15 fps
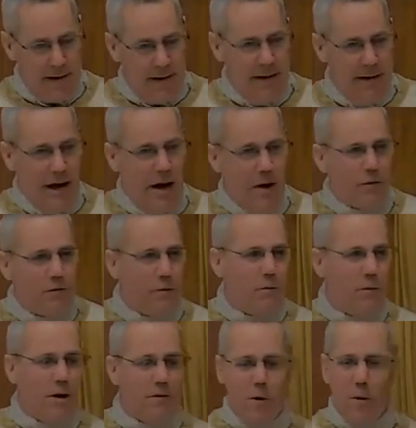Now,
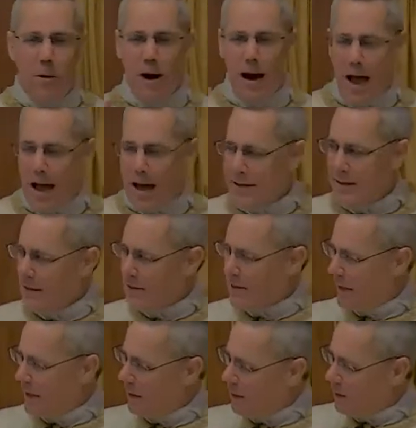wherever we're at, let's
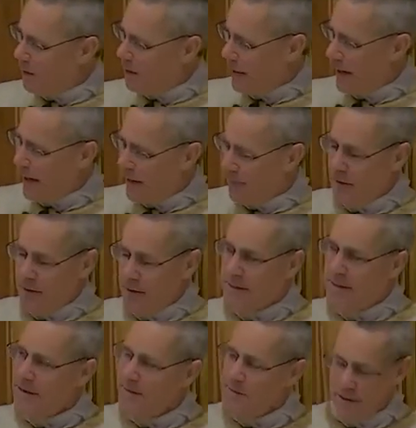take a look at the
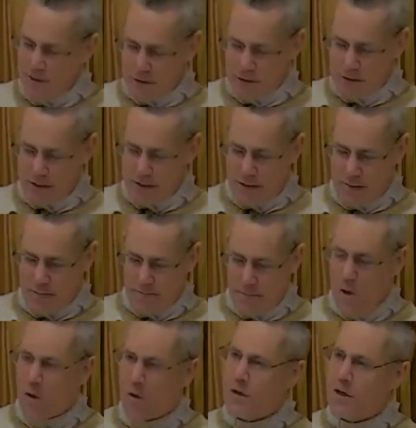nativity scene.
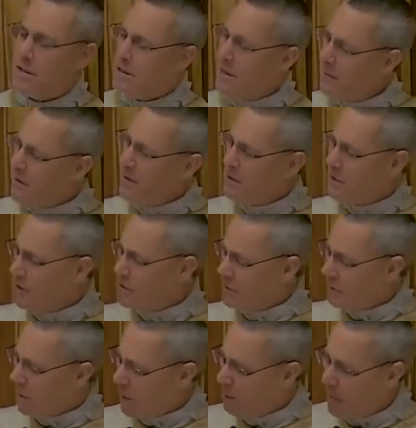You know, the nativity scenes are
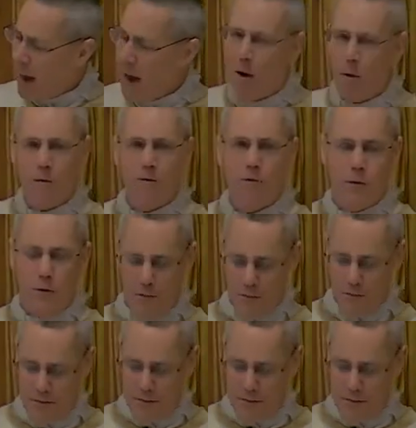very powerful.